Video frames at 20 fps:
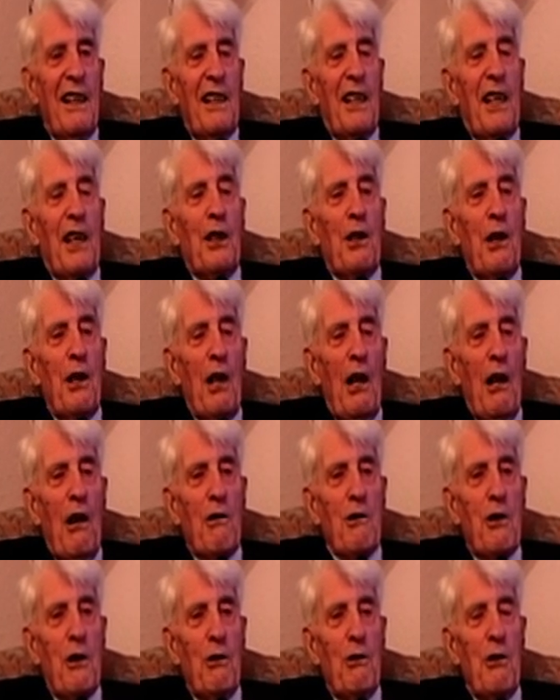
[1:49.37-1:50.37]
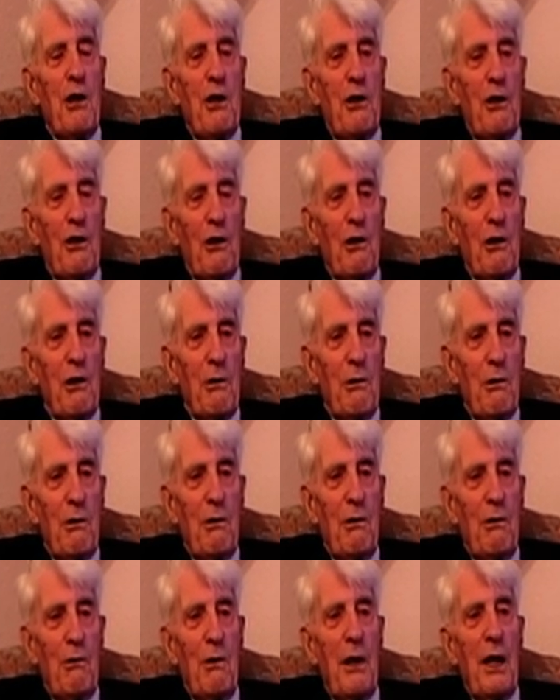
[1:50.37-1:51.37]
to cut a long story short,
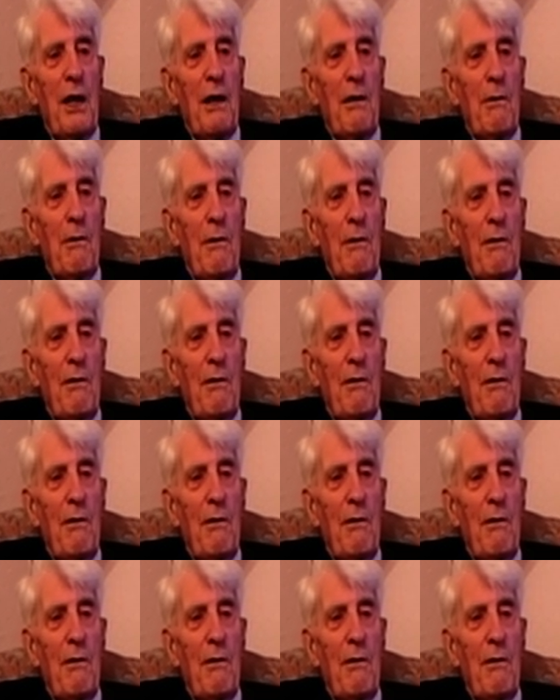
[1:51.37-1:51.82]
we